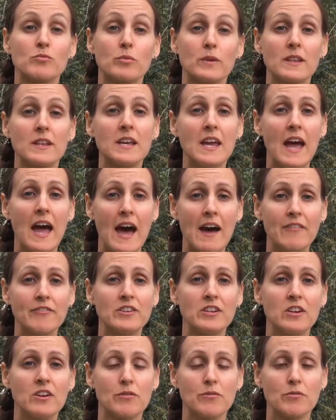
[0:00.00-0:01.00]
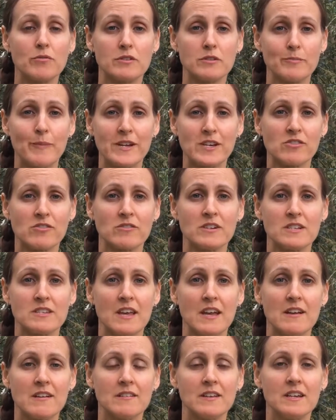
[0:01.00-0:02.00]
really have to go through special
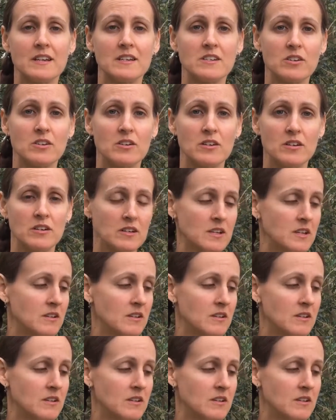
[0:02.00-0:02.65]
recycling to